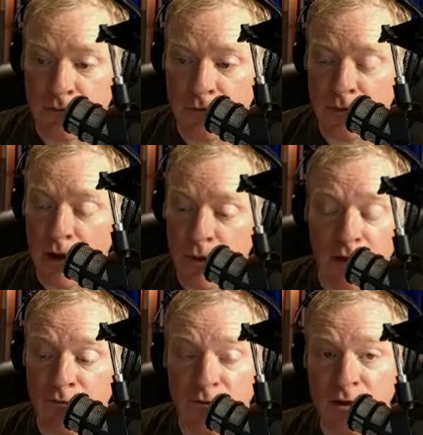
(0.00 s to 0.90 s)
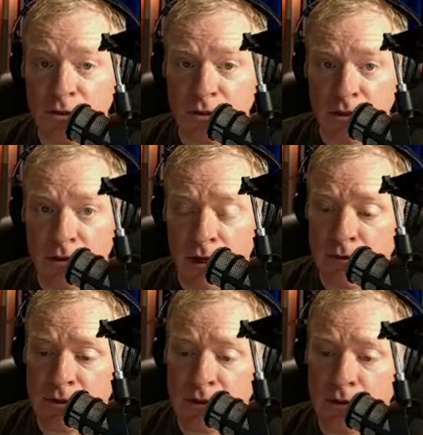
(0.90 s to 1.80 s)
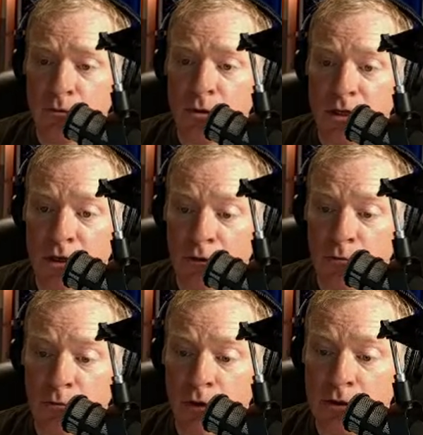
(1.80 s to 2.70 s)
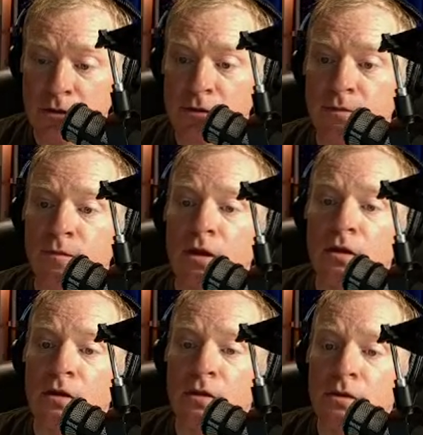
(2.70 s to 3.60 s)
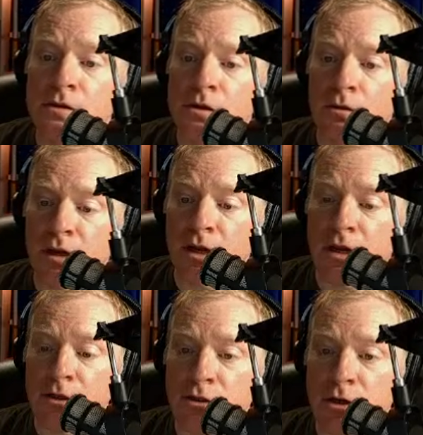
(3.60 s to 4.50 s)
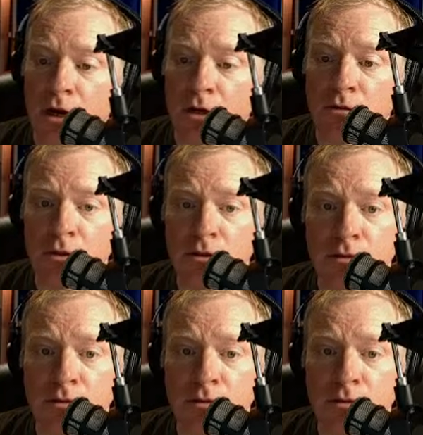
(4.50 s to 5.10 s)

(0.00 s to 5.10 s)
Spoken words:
Now, we haven't finished it, obviously. We need other parts. So we're going to add a shock cord.